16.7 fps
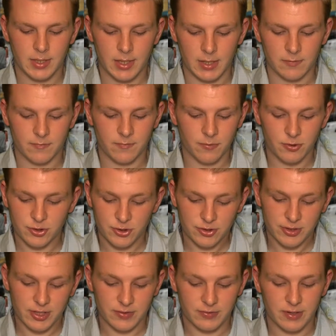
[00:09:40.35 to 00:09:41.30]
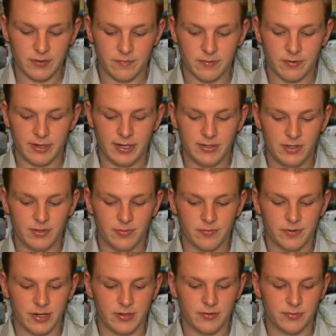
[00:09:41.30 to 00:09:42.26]
Unfortunately, it is not very easy to
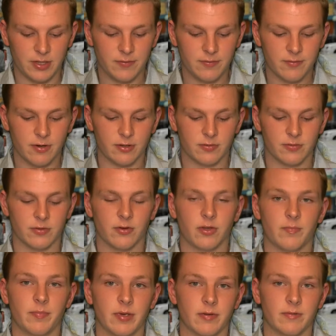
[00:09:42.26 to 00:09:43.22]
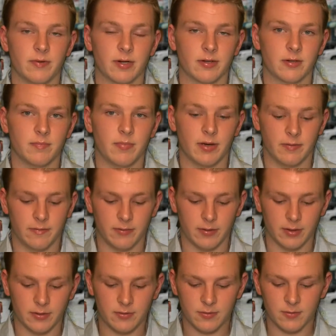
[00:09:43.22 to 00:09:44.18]
provide safeguards for those that be affected by
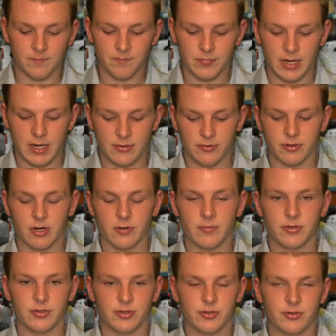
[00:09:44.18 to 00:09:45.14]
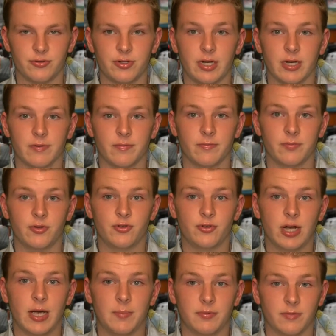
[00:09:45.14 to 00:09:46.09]
floods, as their governments are
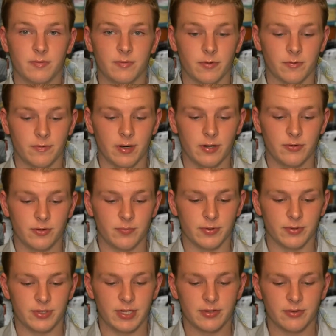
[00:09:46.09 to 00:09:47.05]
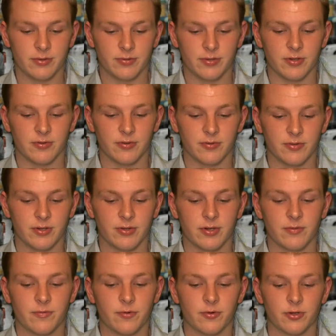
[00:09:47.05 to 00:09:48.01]
strapped for funds to protect their citizens as
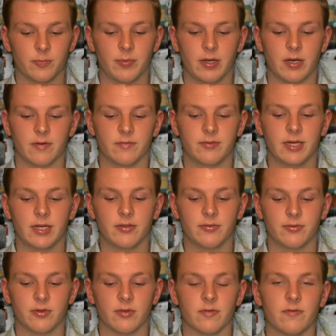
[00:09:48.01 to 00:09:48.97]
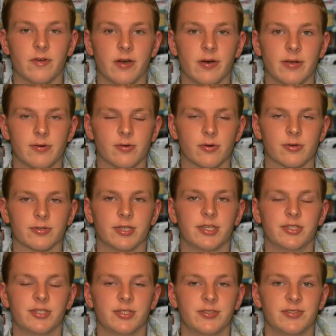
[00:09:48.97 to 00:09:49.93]
they're forced to pay off debts to the very
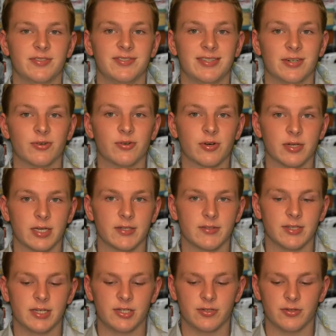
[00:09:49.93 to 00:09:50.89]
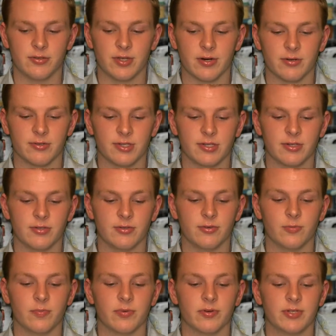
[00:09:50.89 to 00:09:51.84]
organizations that are intended
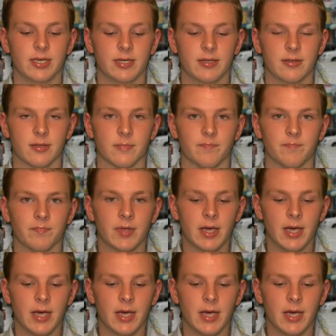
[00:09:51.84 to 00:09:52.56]
to protect them,